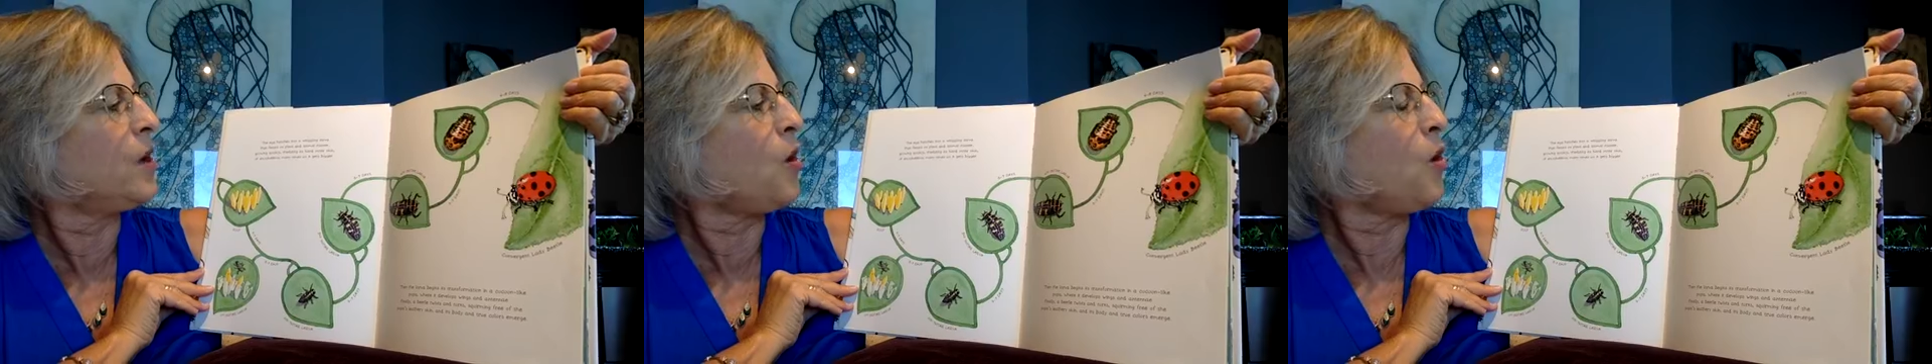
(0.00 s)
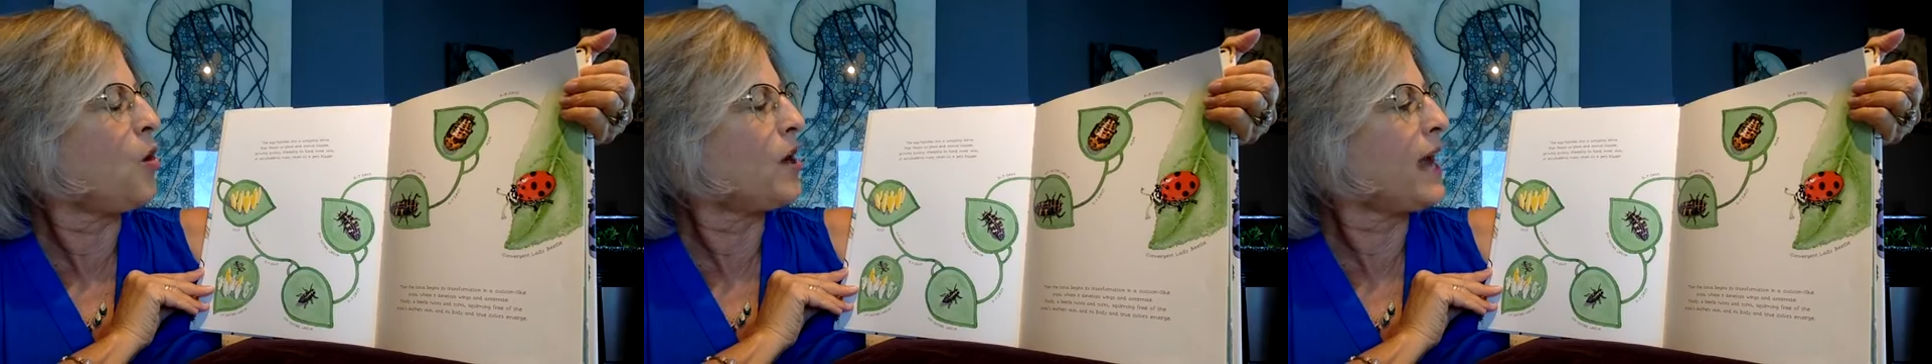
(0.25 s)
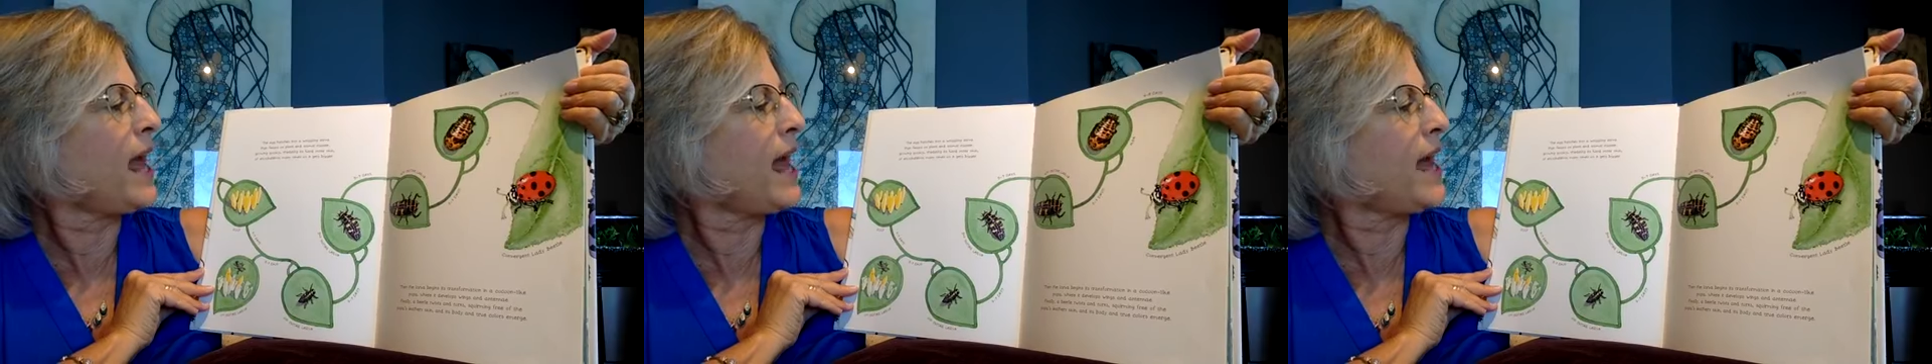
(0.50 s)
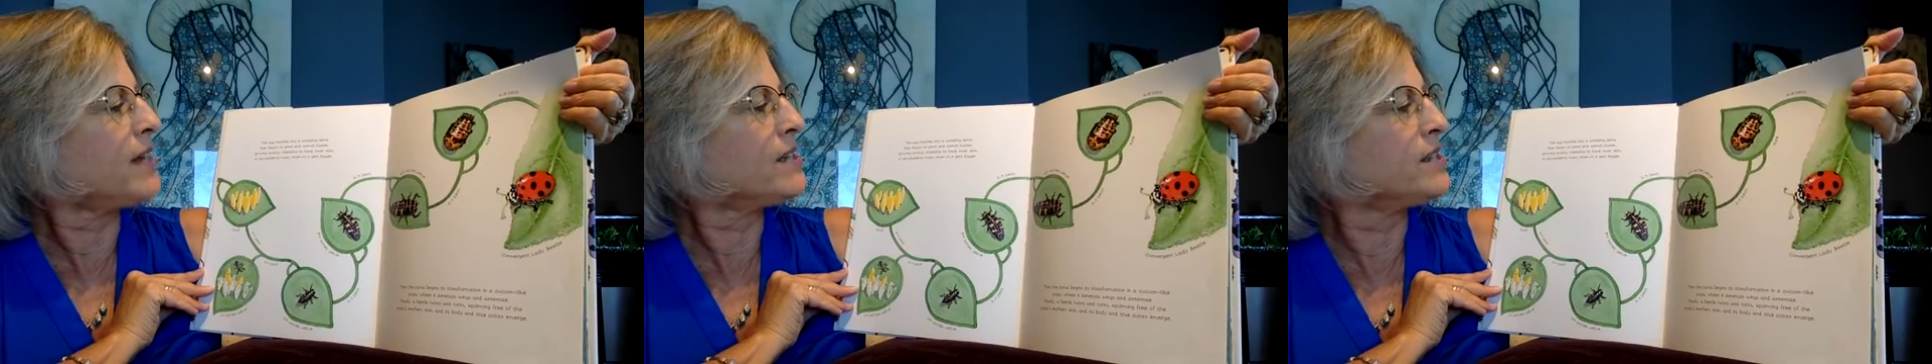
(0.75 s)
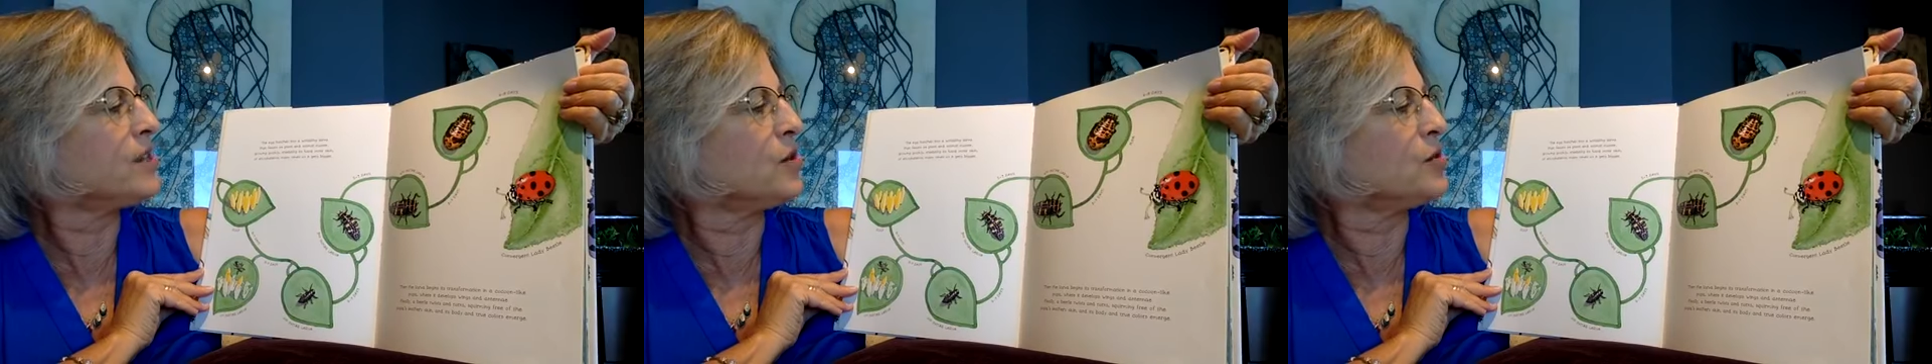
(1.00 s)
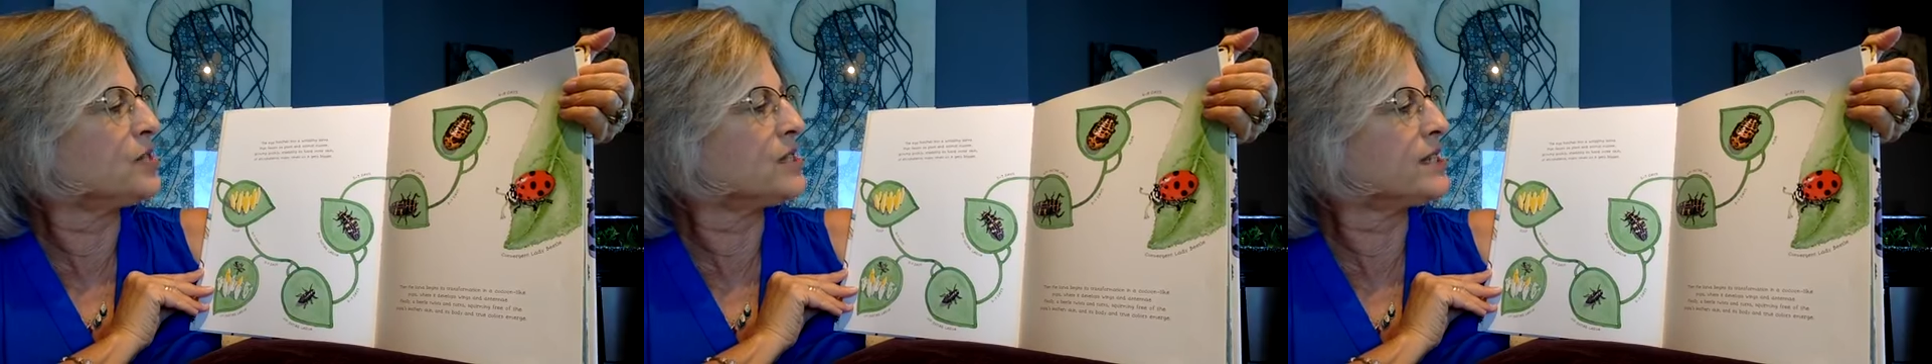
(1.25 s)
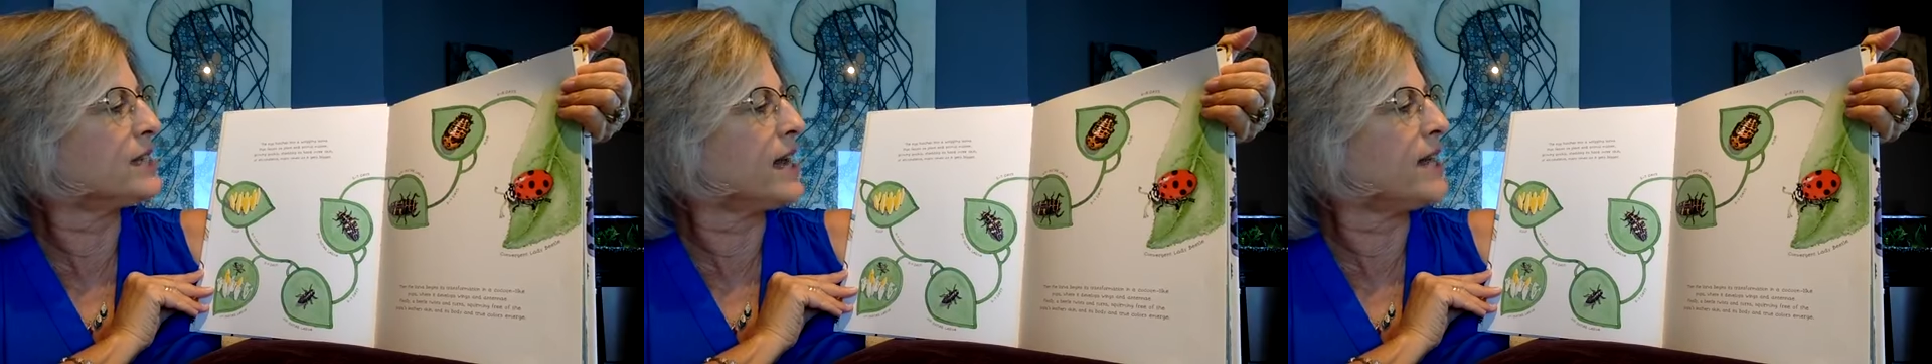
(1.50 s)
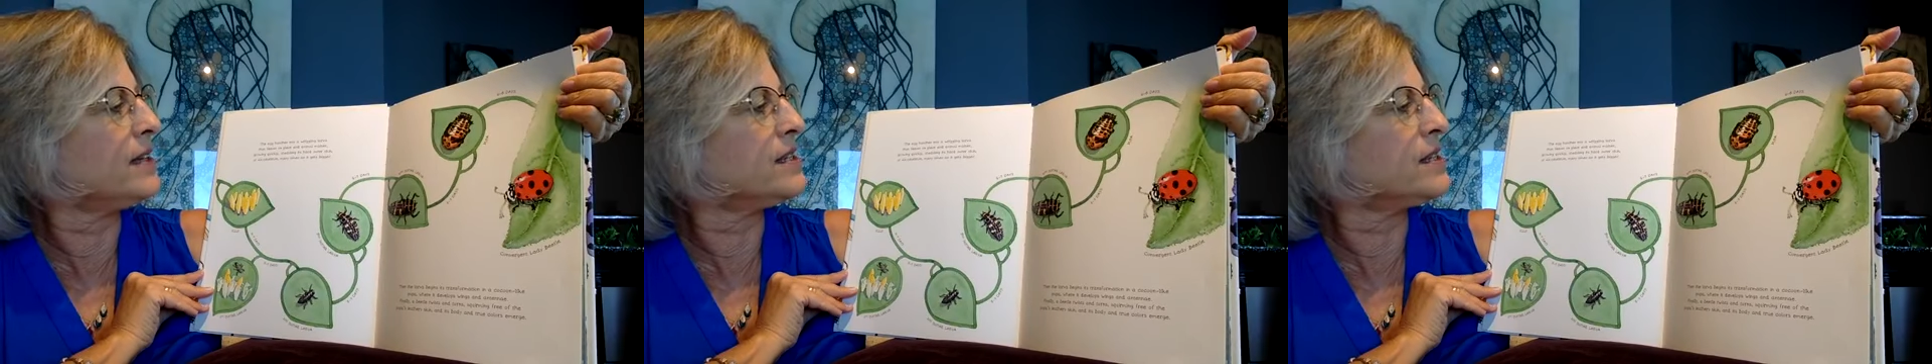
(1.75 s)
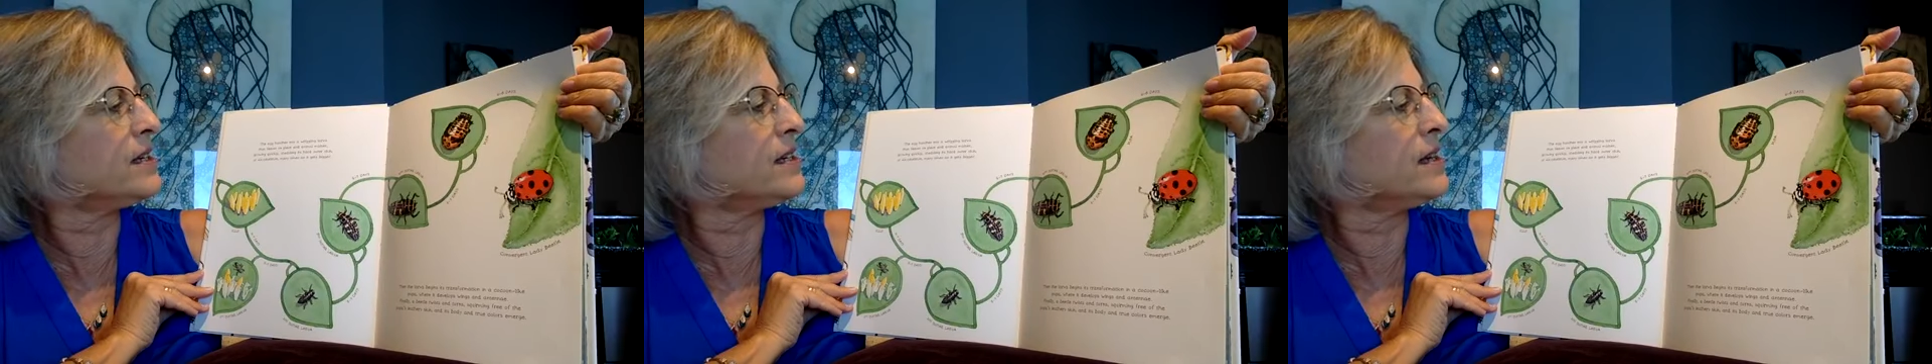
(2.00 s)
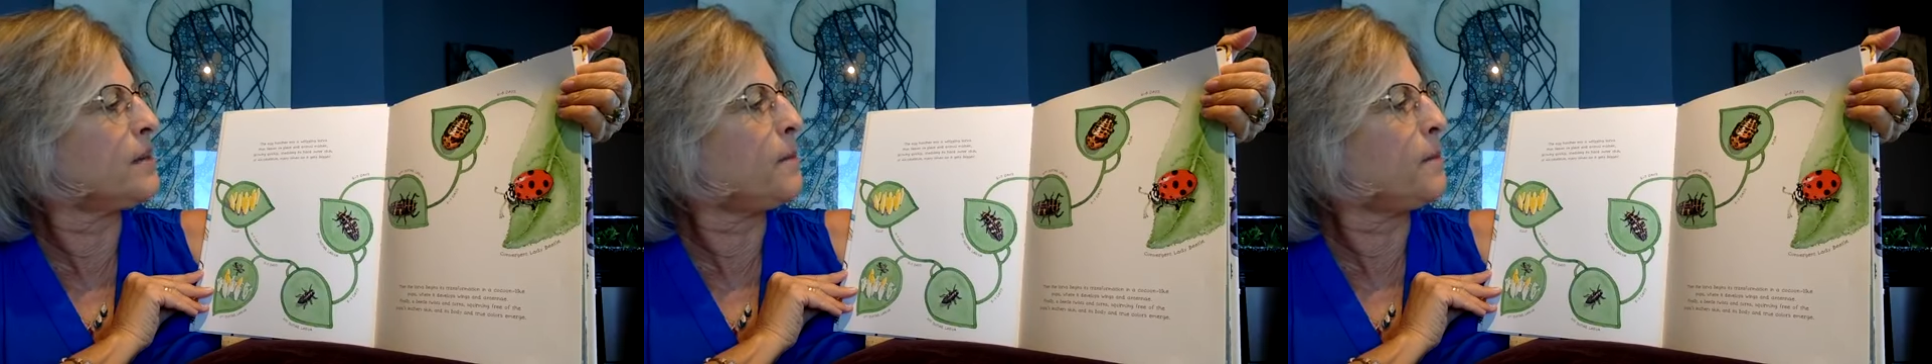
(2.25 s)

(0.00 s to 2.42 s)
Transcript: or exoskeleton